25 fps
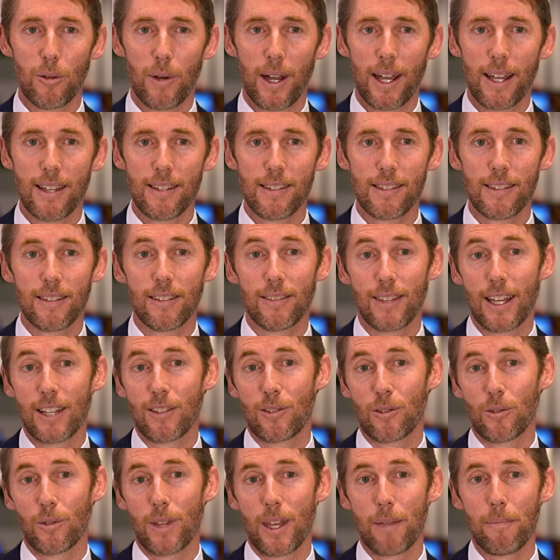US, they
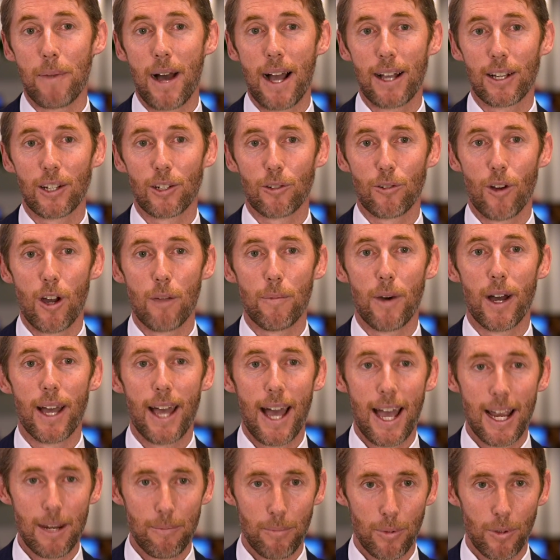saw their market grow by
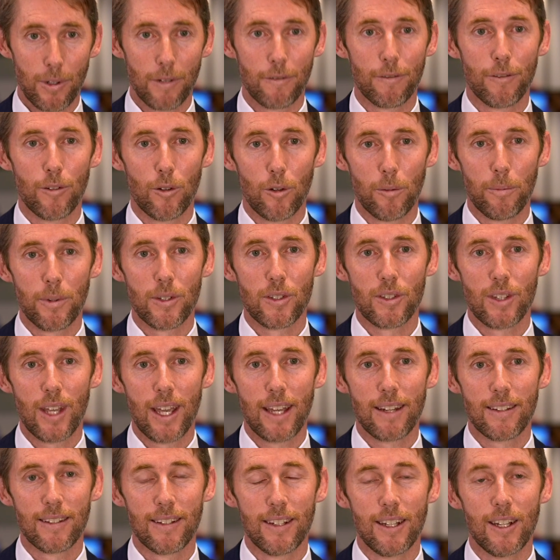
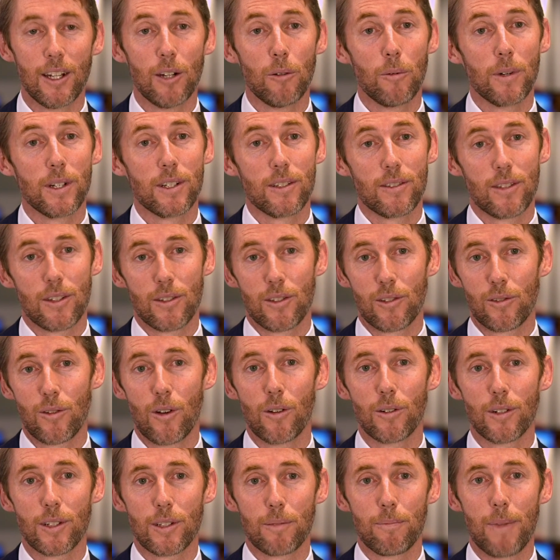8.4%, which is the
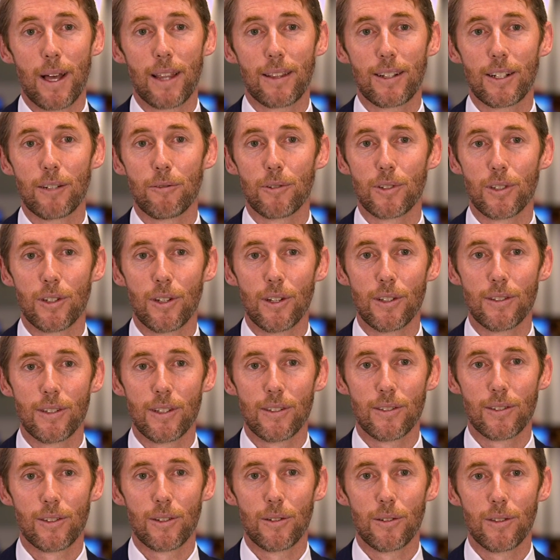strongest monthly return
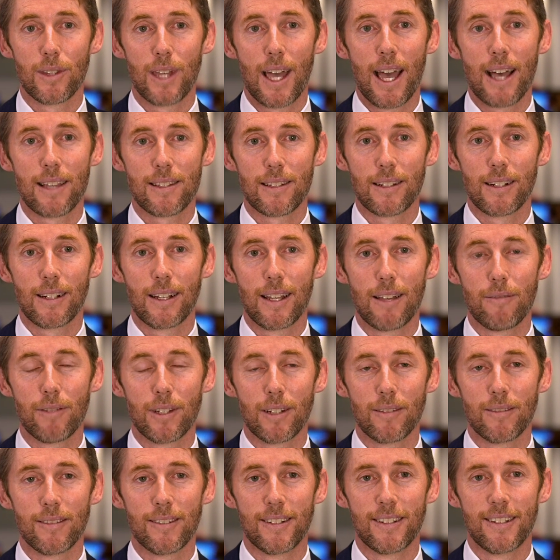since
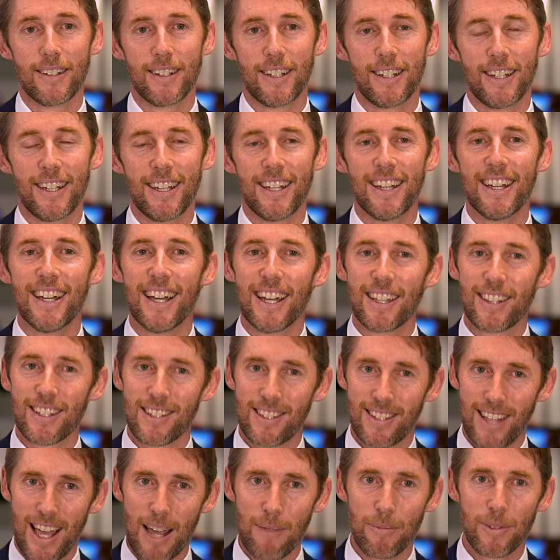2011. At
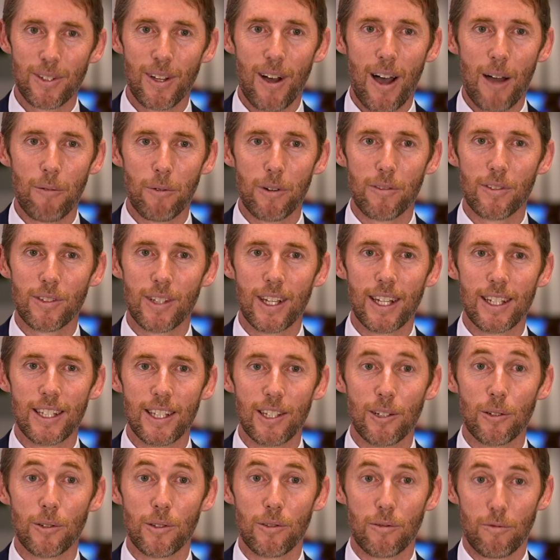the same time, we've seen
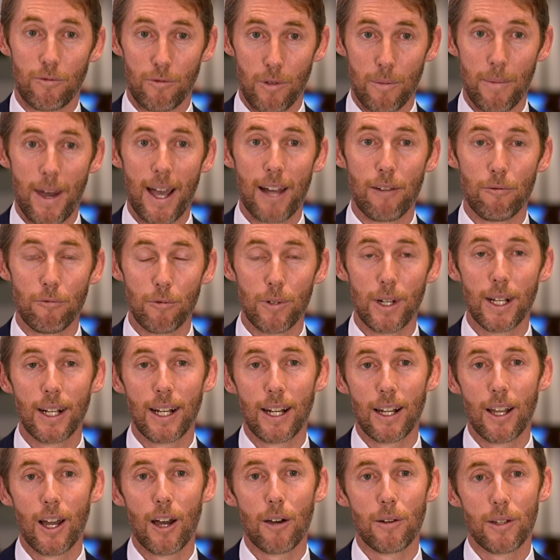yields remain
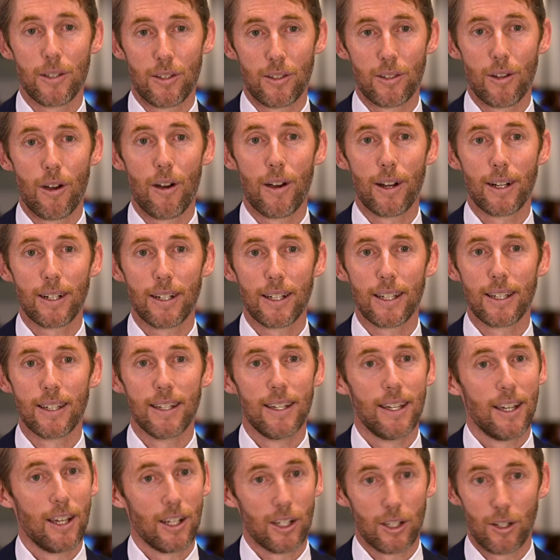really low historically,
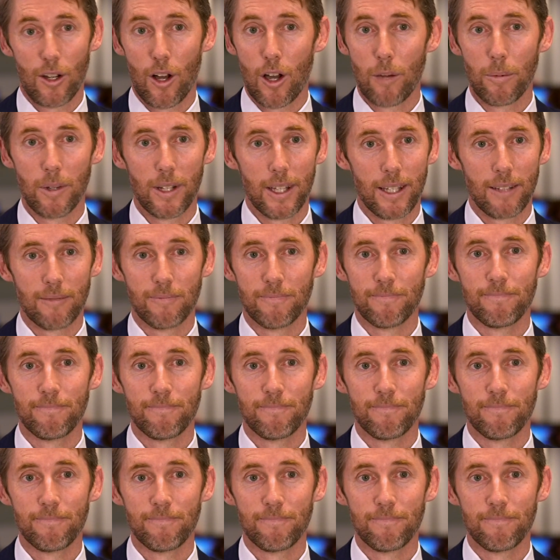globally.